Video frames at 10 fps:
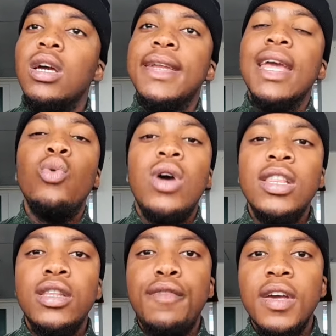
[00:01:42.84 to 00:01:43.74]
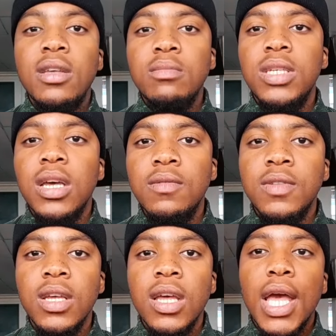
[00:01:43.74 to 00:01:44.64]
they wanna defend
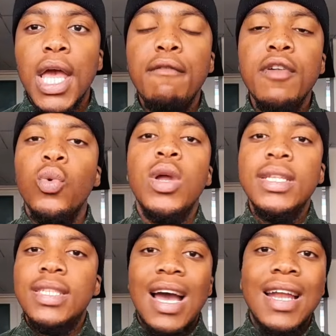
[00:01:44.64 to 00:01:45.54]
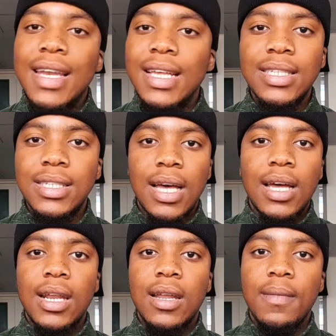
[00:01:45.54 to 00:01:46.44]
themselves even when it's unnecessary.